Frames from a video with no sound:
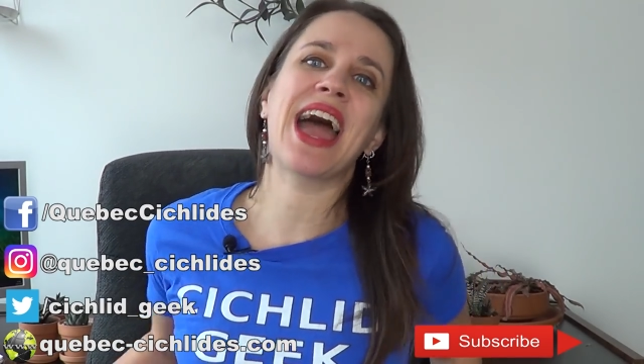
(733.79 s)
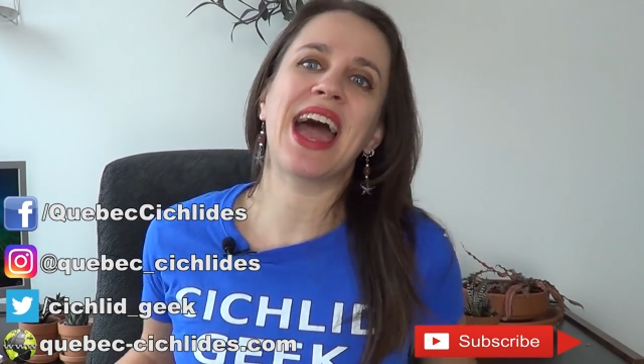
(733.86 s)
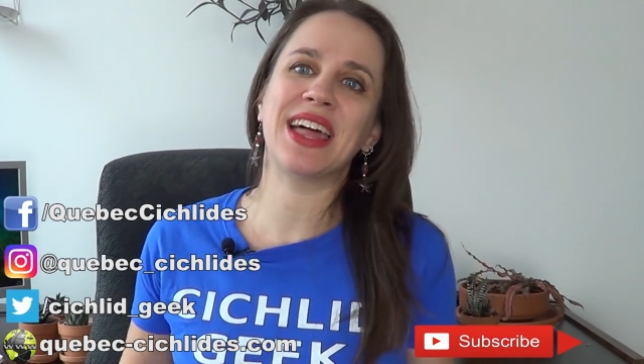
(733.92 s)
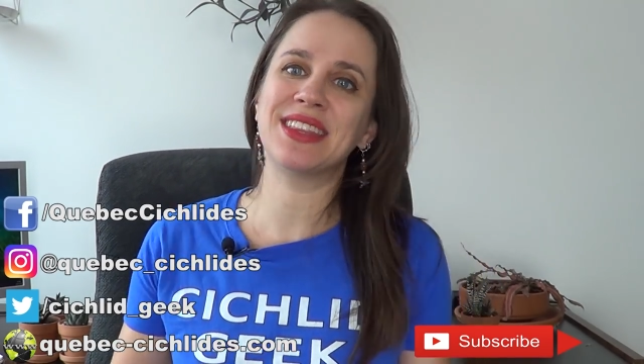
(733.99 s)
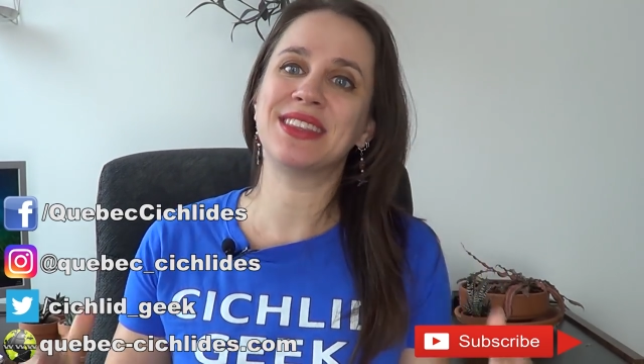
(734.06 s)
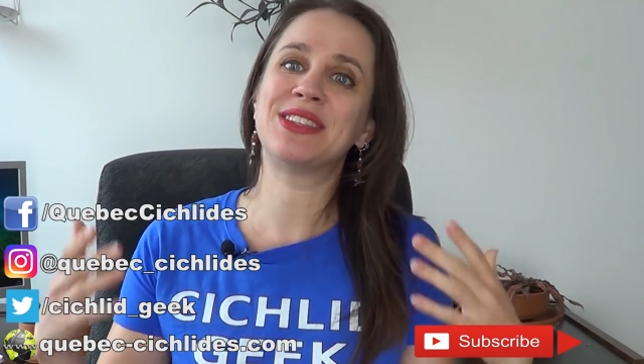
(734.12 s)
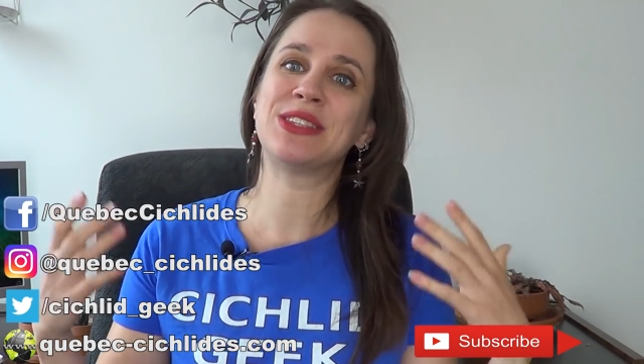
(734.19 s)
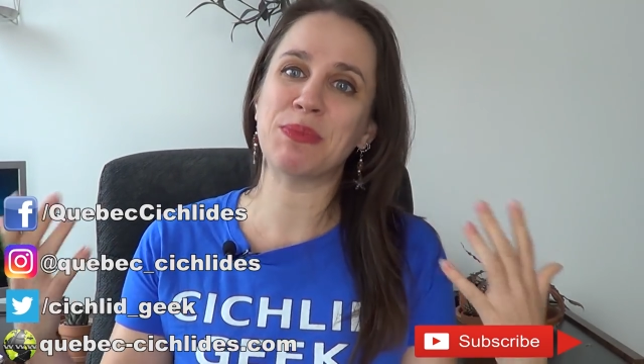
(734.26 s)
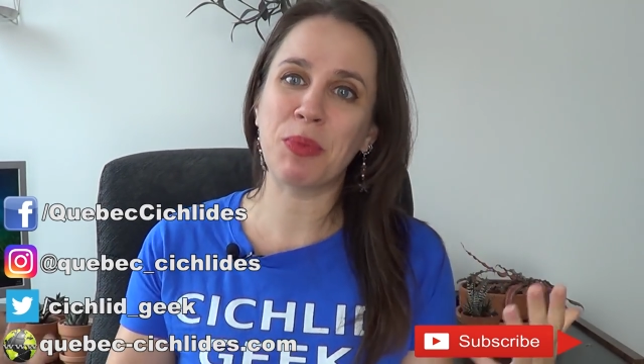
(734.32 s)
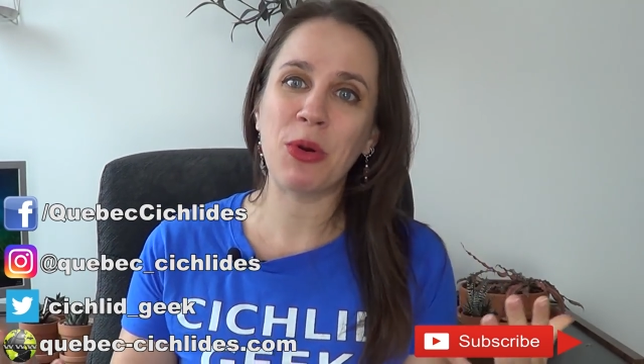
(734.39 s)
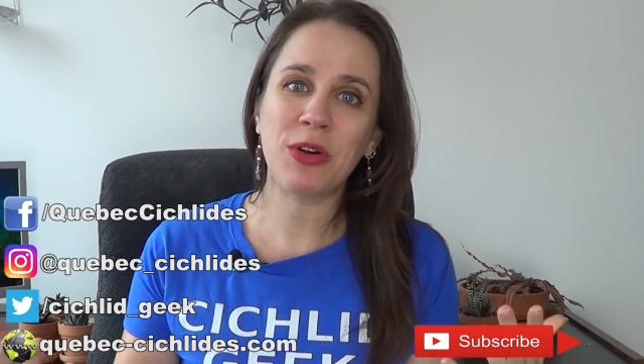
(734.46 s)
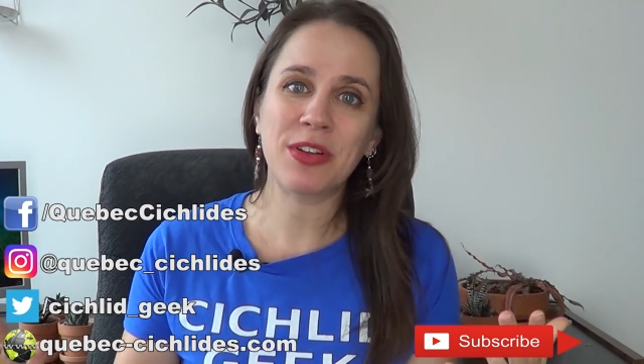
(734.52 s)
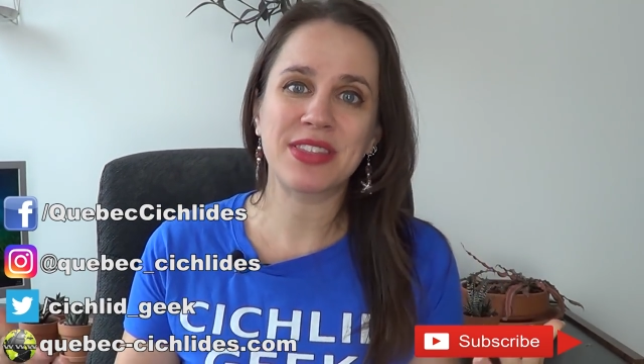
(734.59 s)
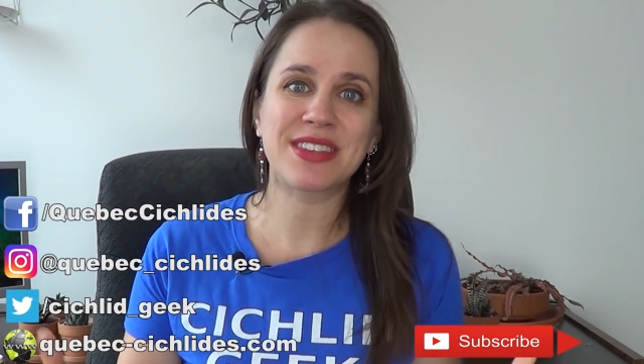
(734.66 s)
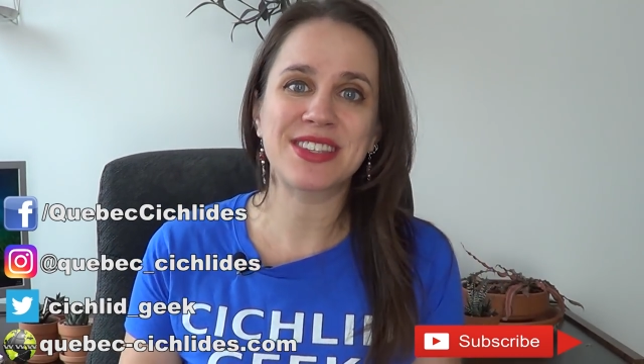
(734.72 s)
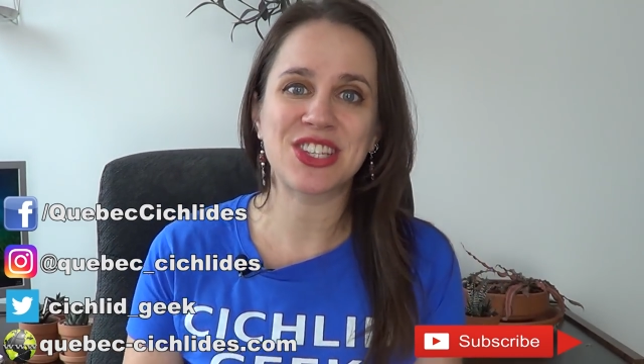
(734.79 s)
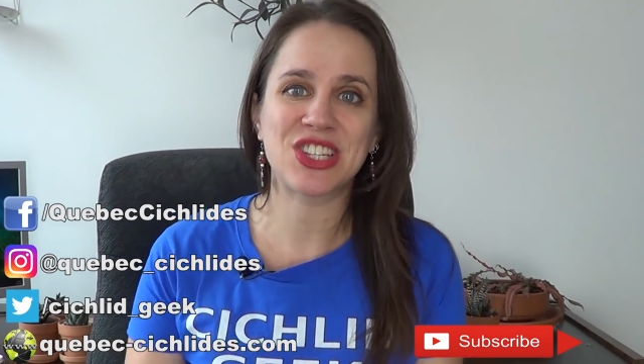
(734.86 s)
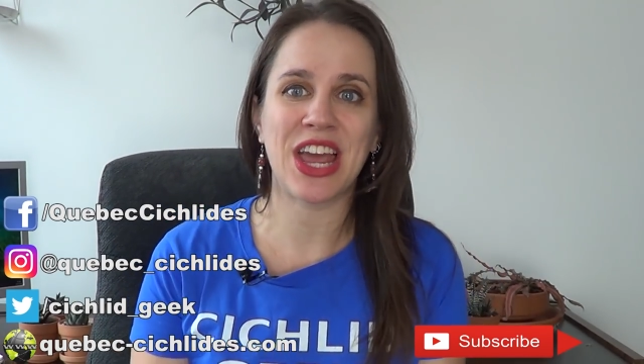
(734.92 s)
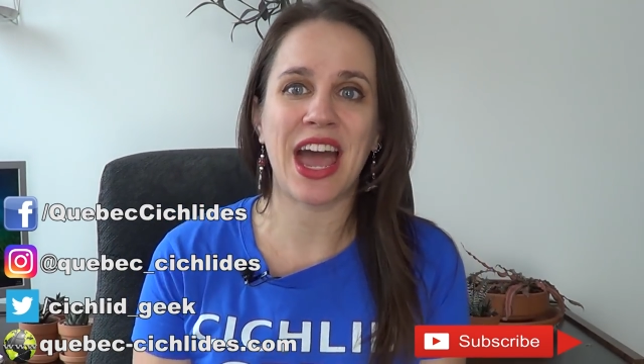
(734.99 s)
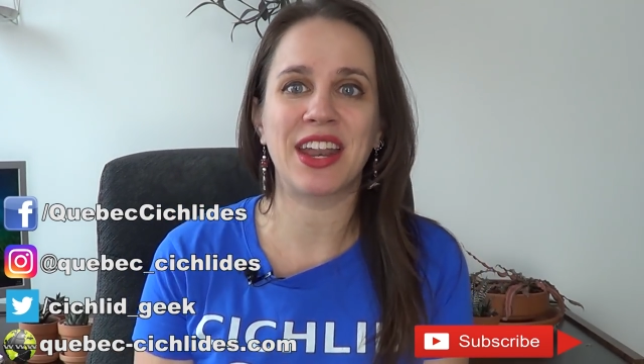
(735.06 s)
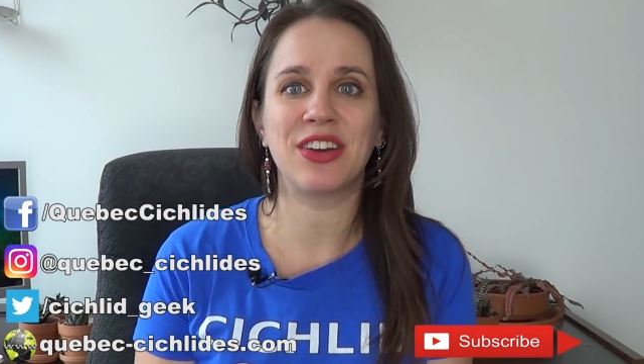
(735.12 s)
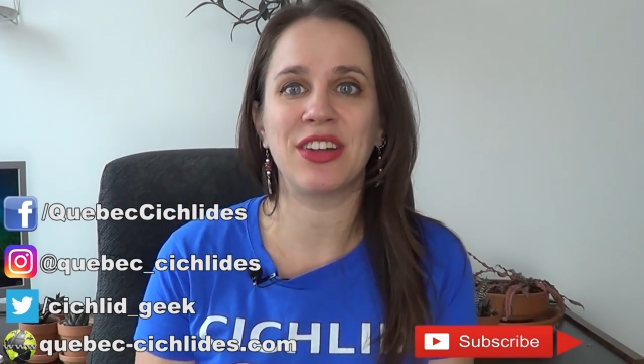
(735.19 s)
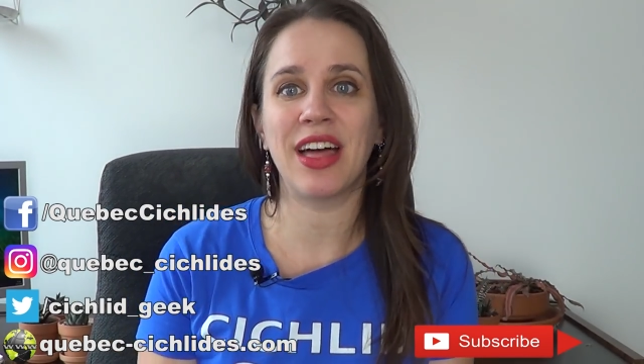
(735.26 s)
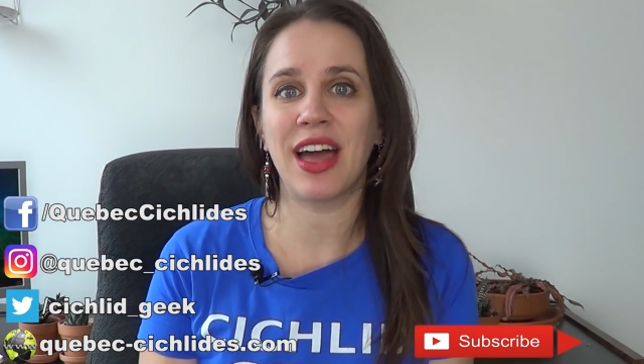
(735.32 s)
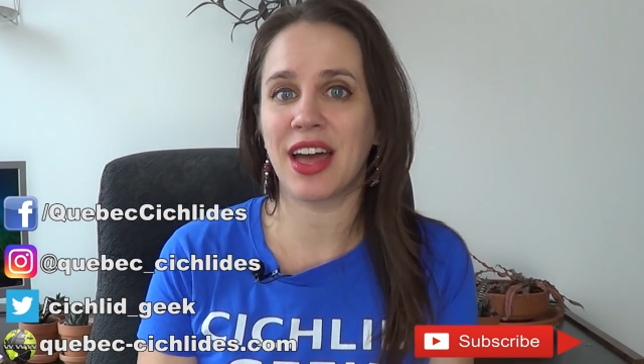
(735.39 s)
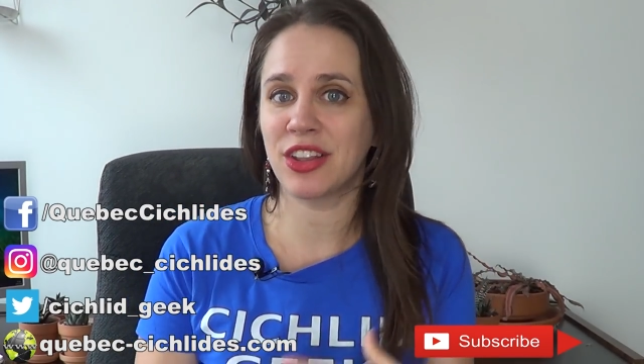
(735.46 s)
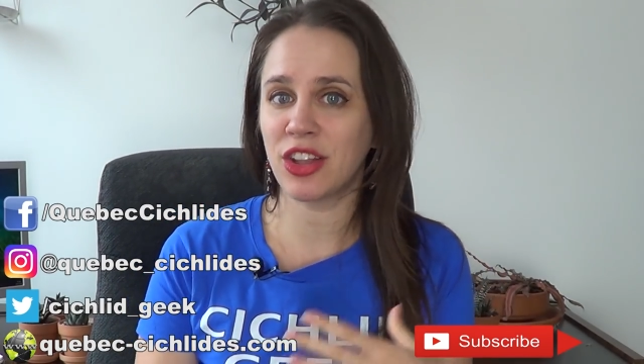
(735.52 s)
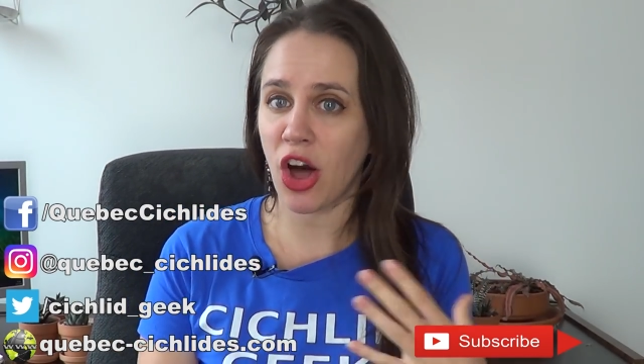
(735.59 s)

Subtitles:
and support this channel and